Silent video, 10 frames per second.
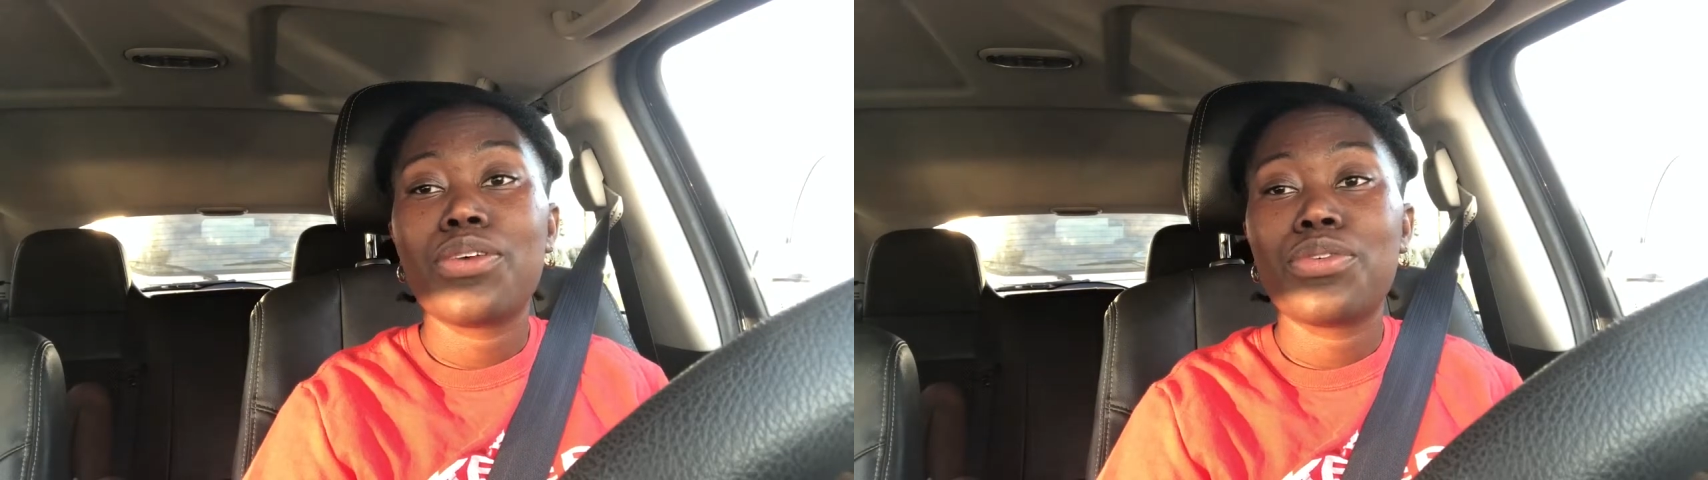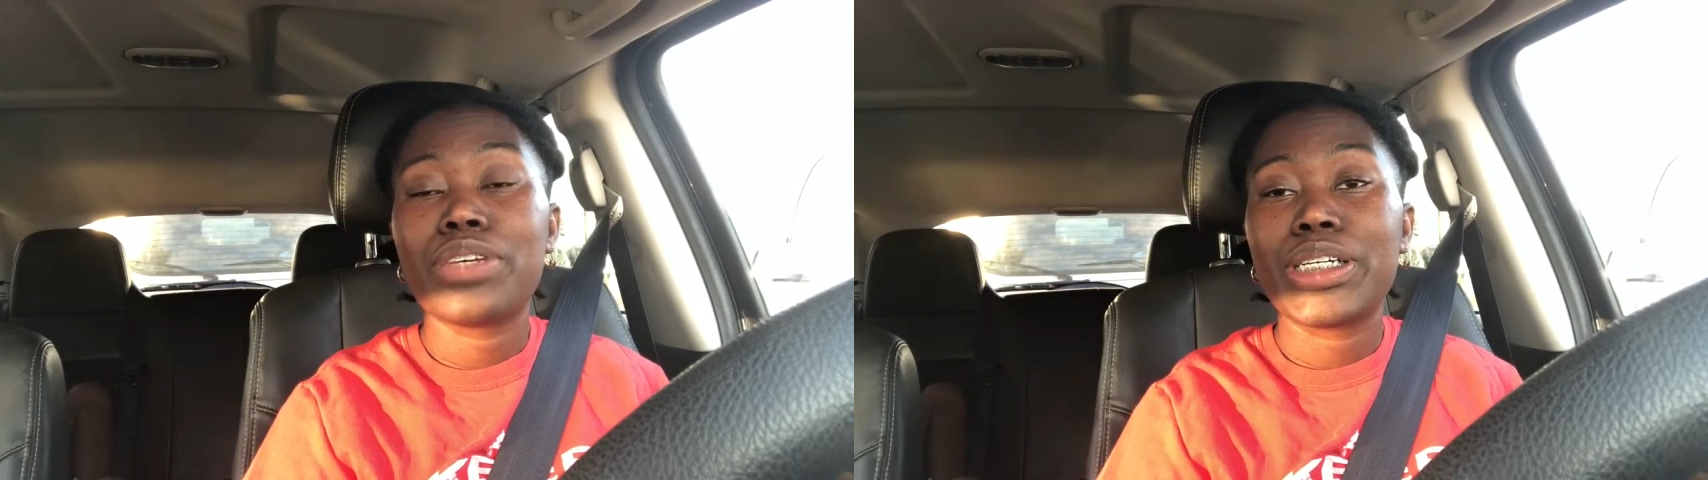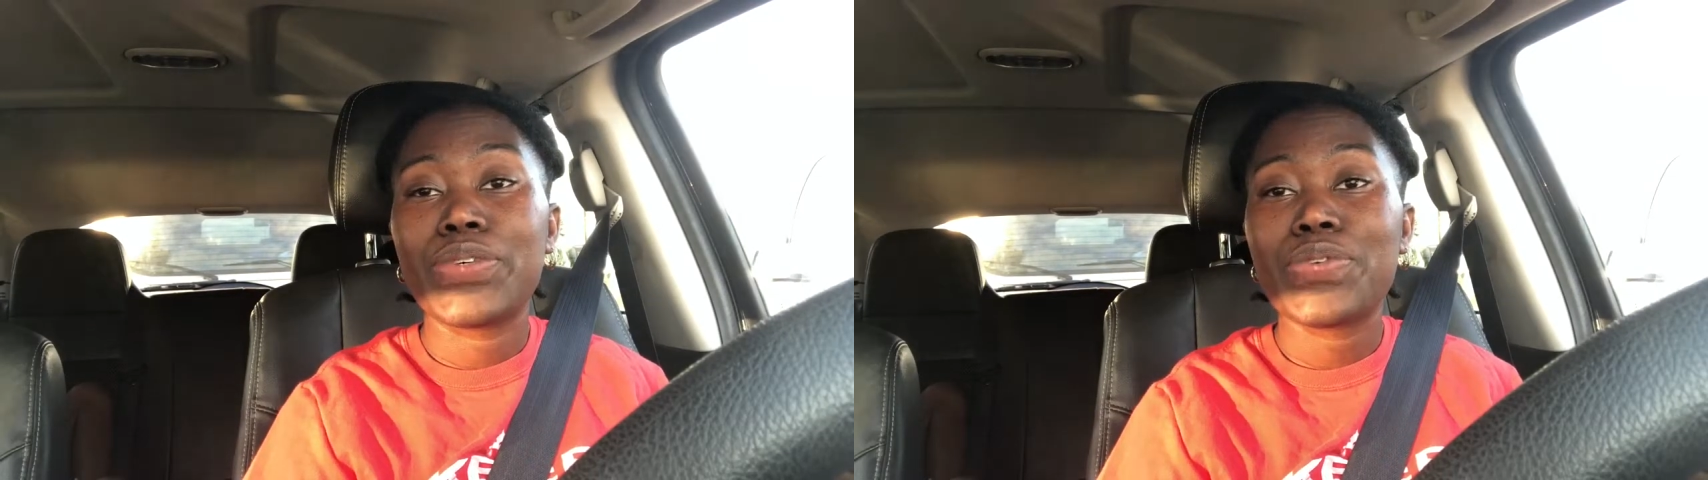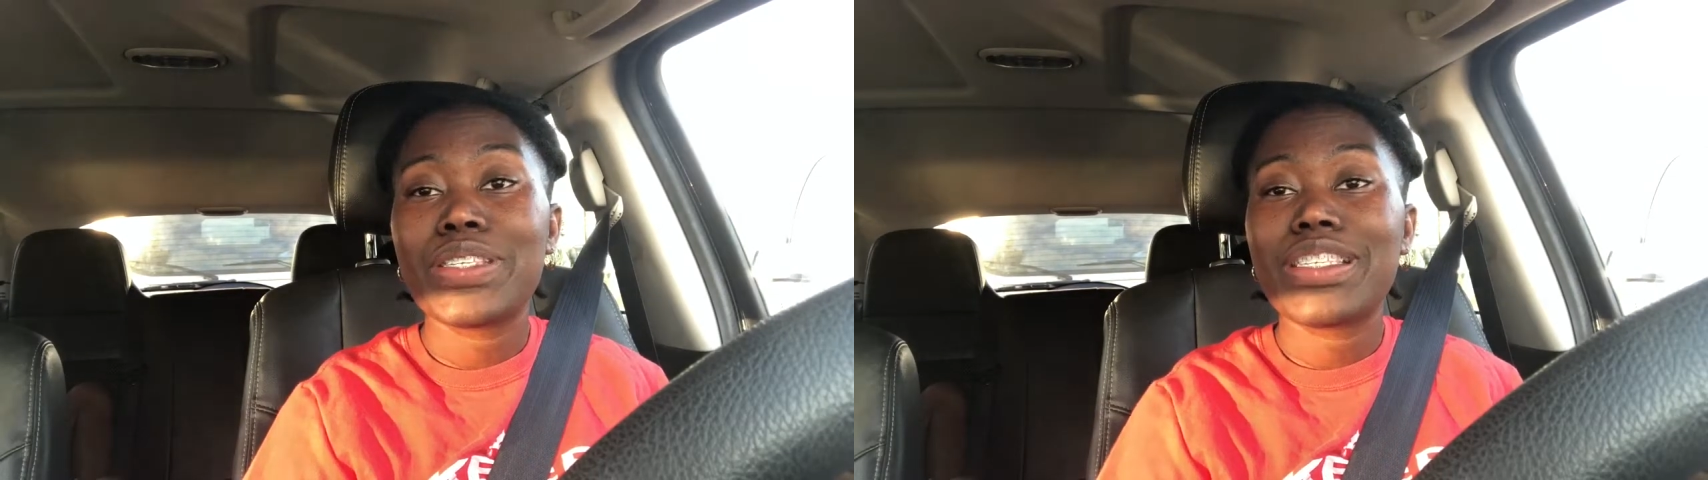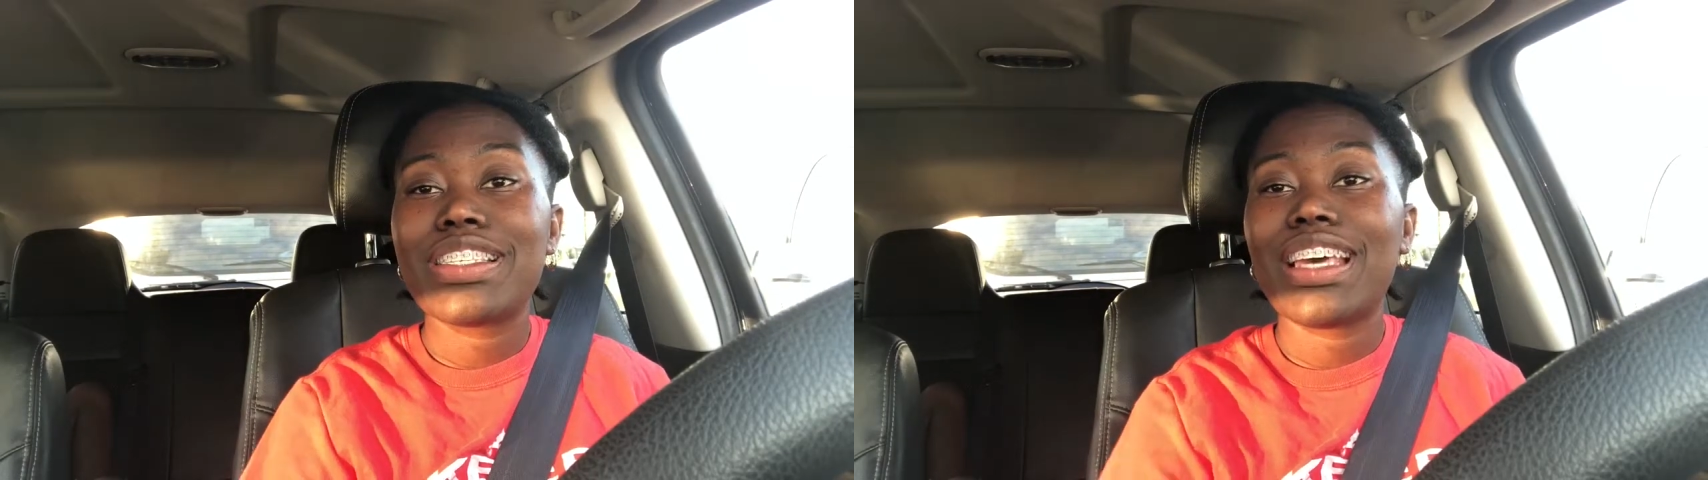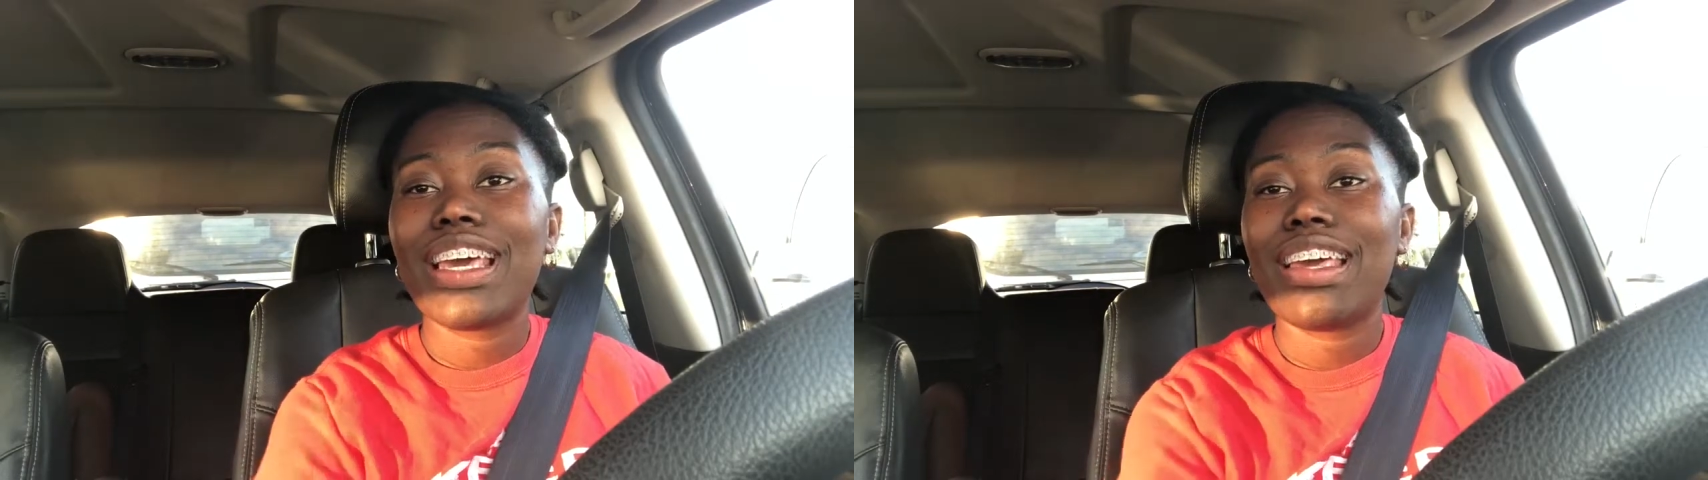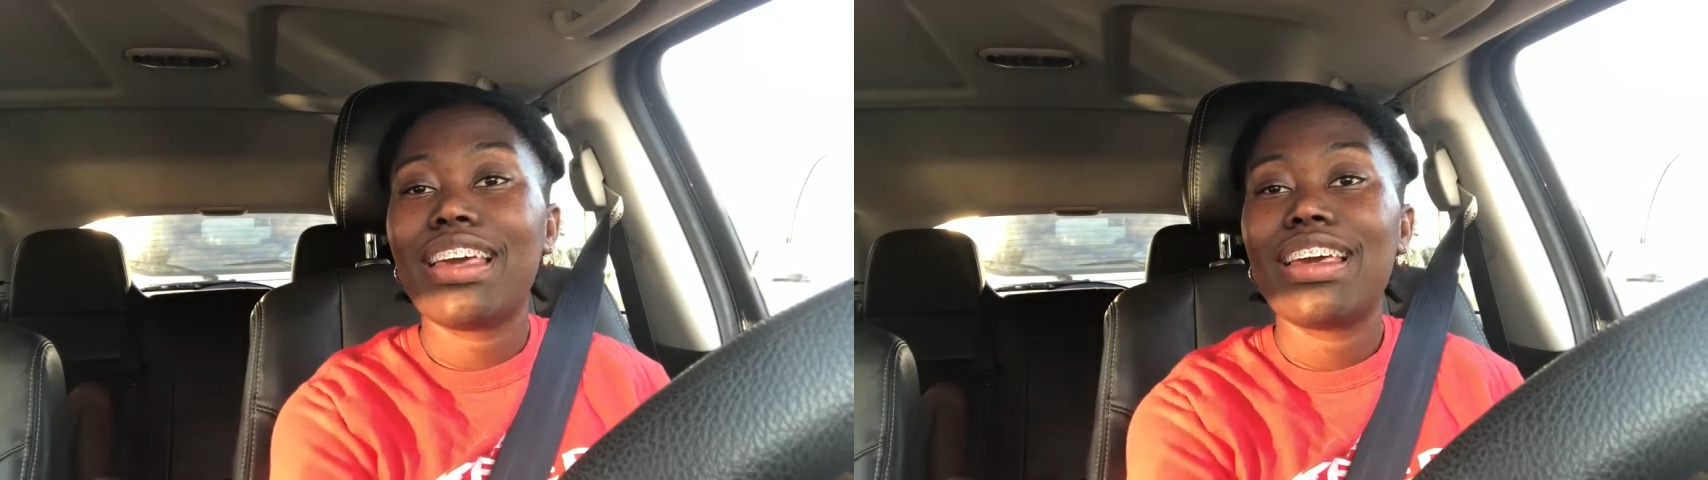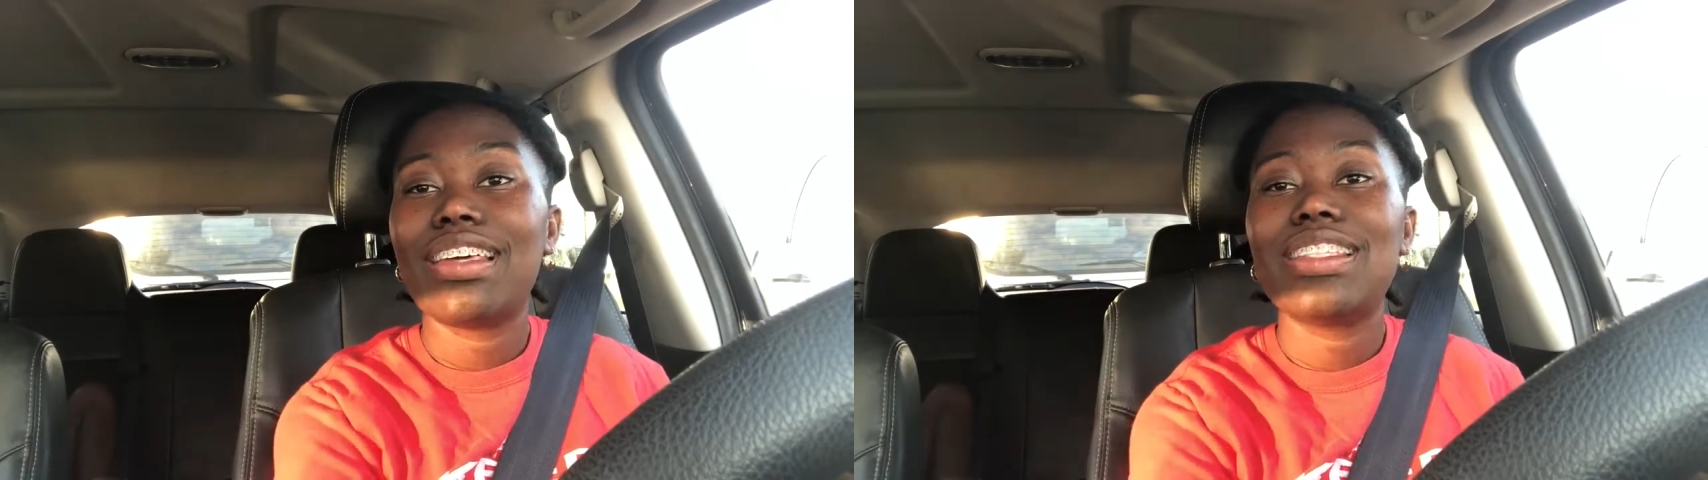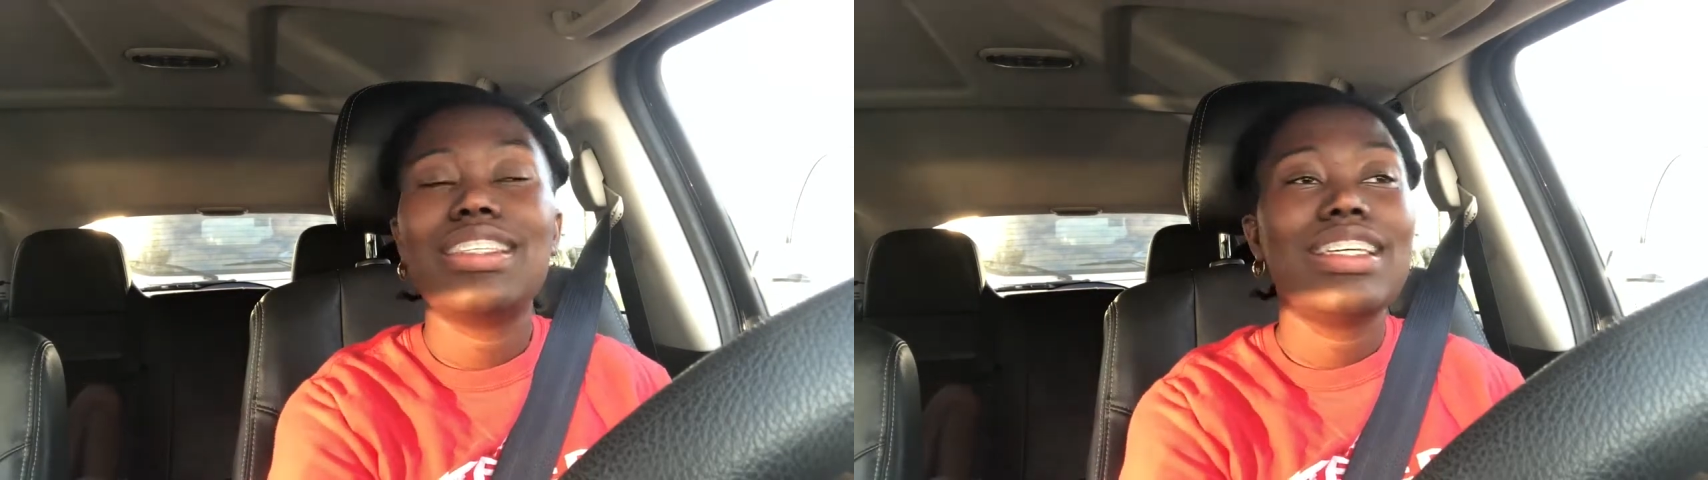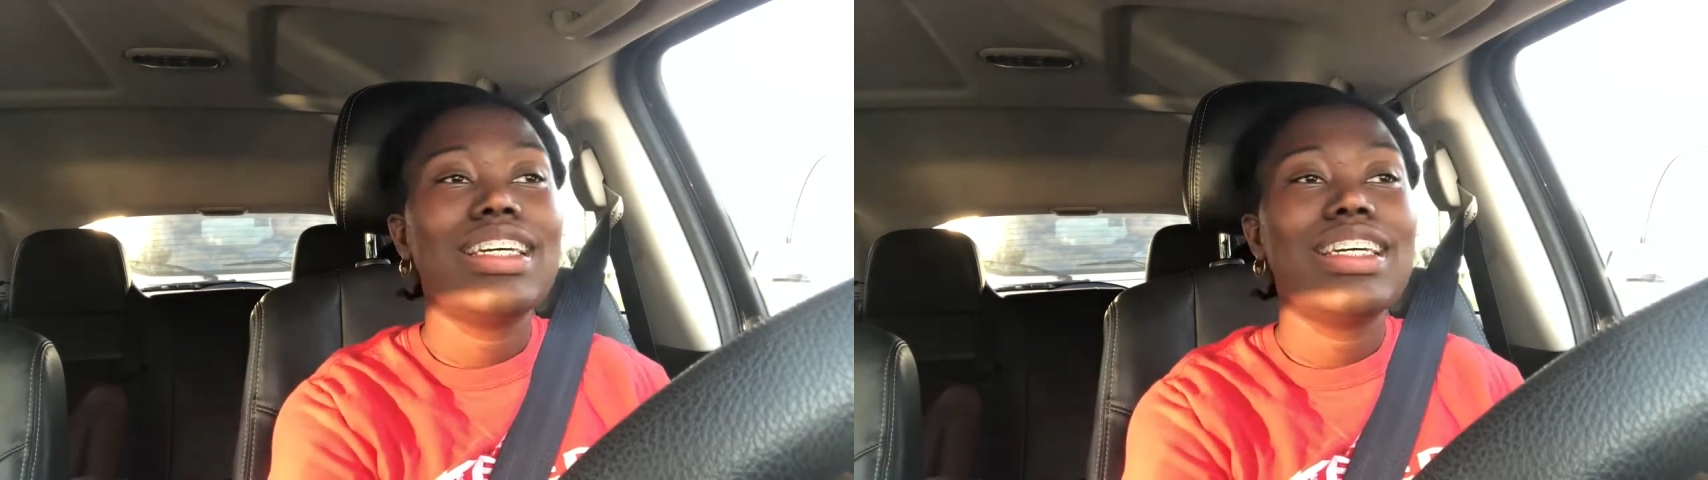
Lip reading: Oreos and